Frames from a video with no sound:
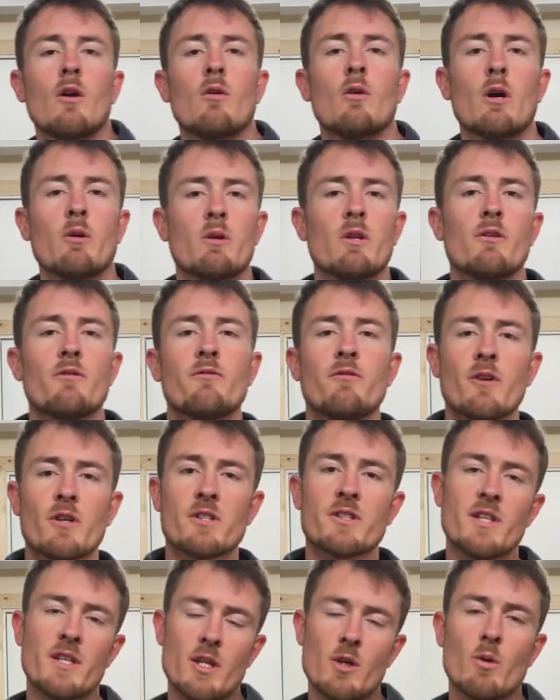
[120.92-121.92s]
Right, well, the
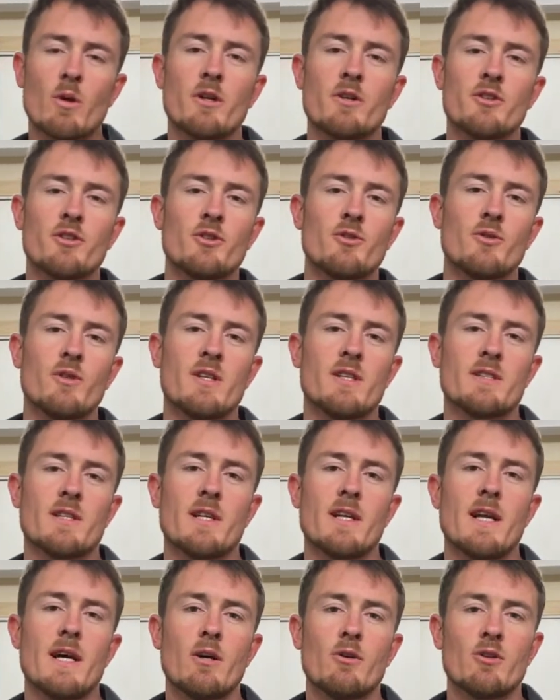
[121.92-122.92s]
first thing you want to do is
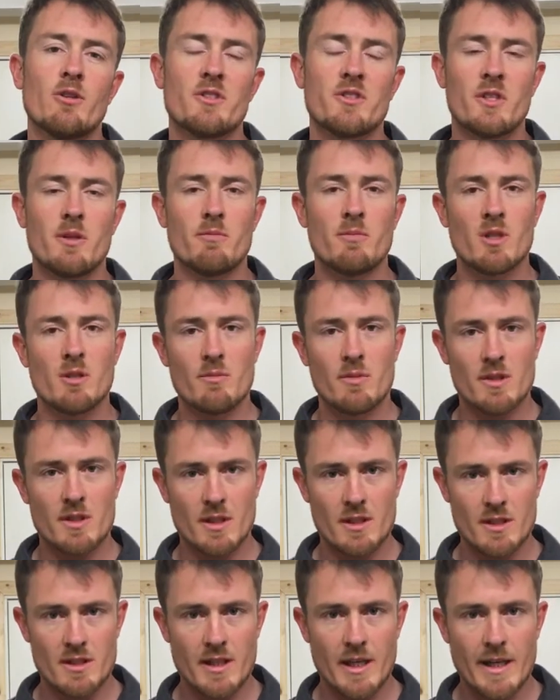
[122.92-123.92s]
allow the symptoms
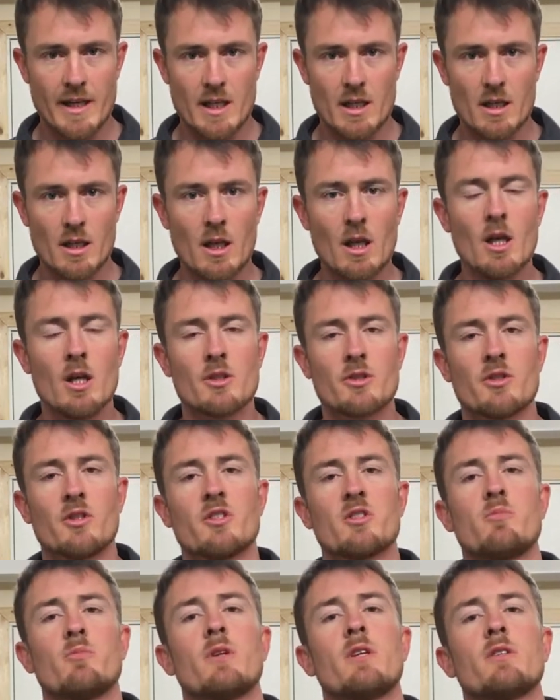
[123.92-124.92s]
to settle. So
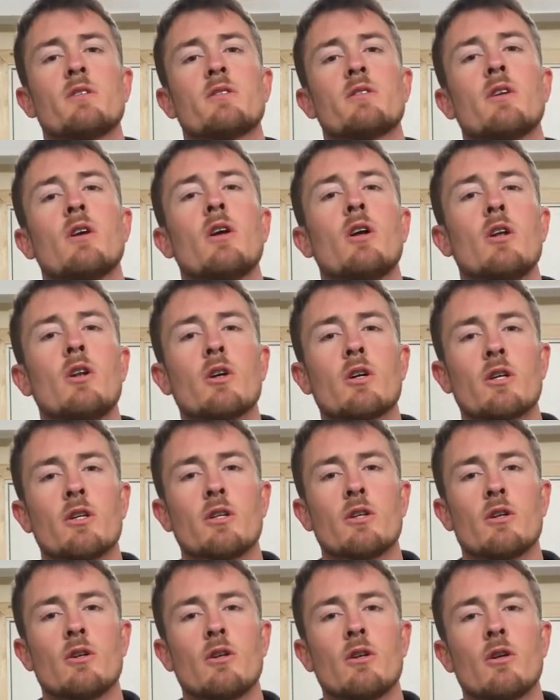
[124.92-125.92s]
this means look at
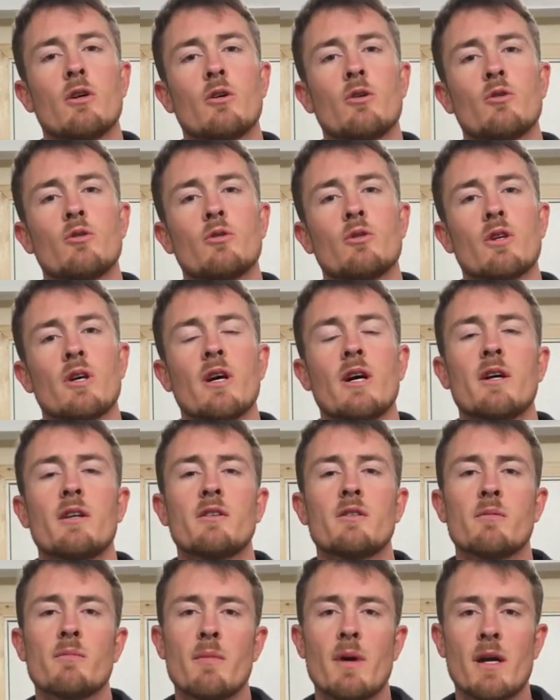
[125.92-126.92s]
your load
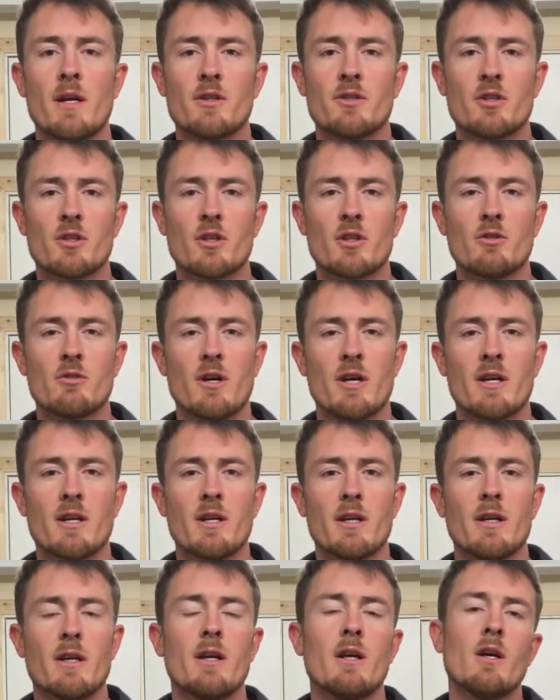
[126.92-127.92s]
and manage it
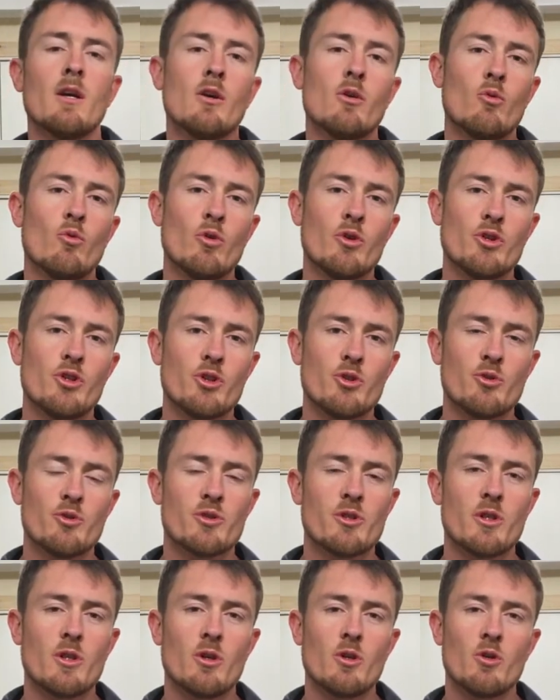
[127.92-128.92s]
correctly. Reduce
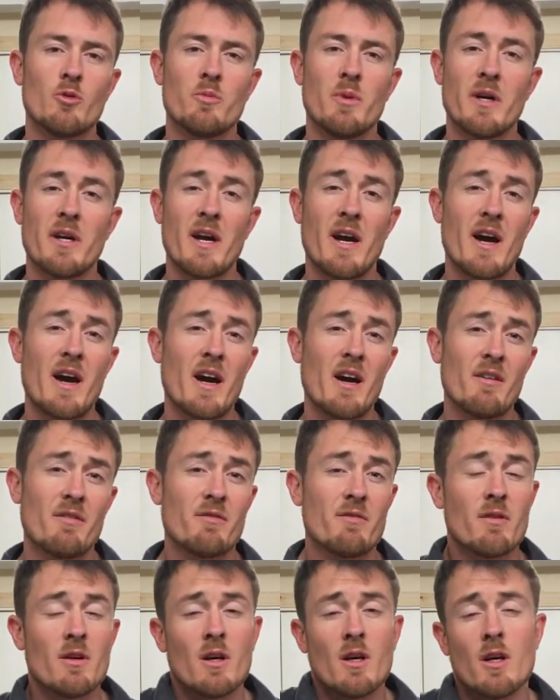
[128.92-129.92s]
the load by
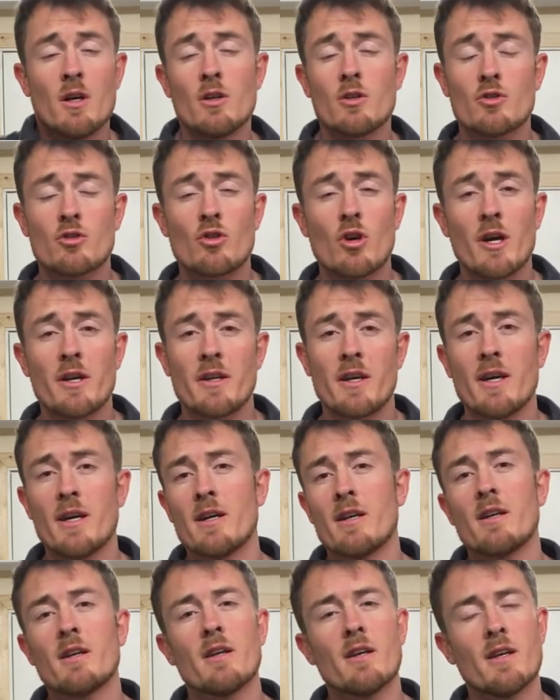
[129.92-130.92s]
half. Try
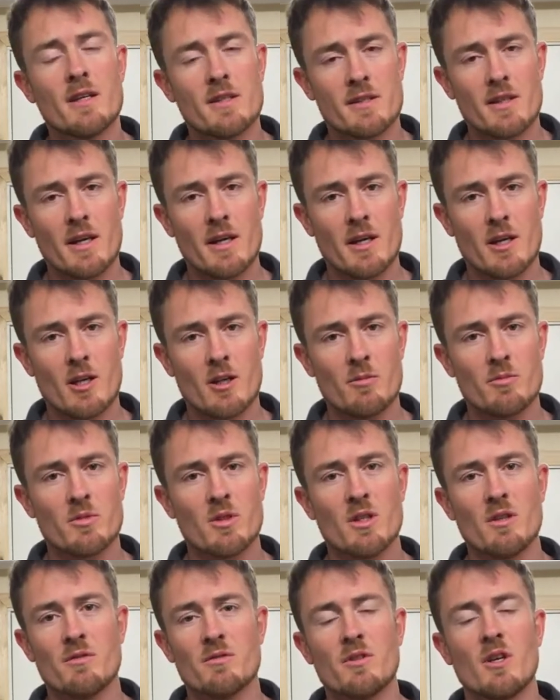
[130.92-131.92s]
that. Has that helped?
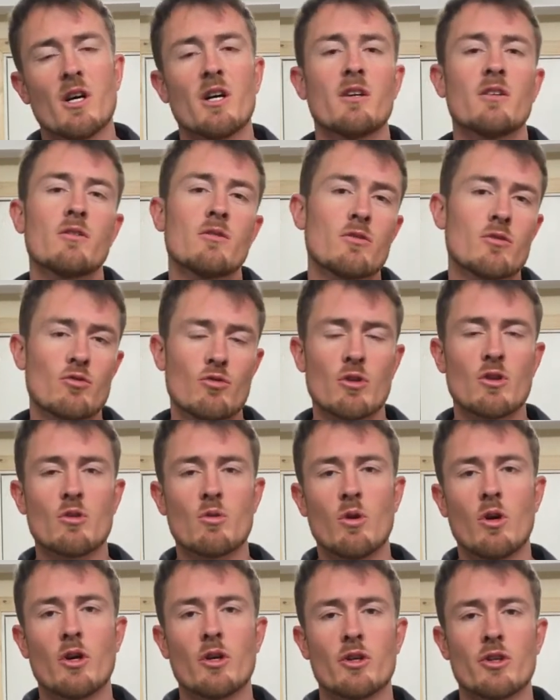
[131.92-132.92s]
If not,
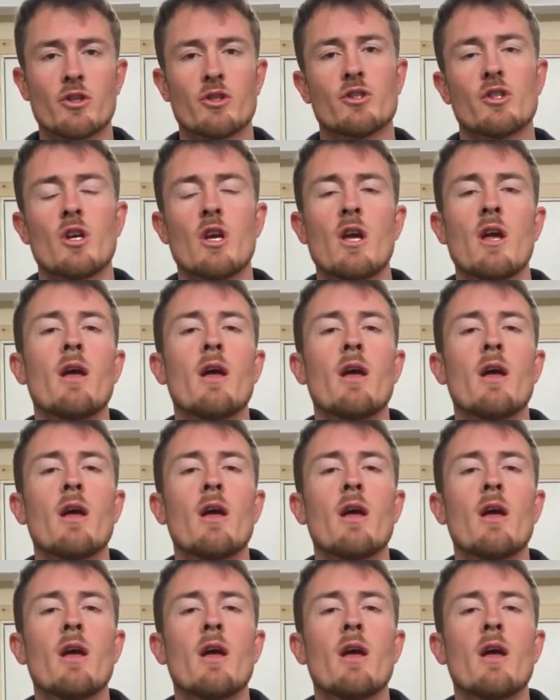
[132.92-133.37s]
3/4.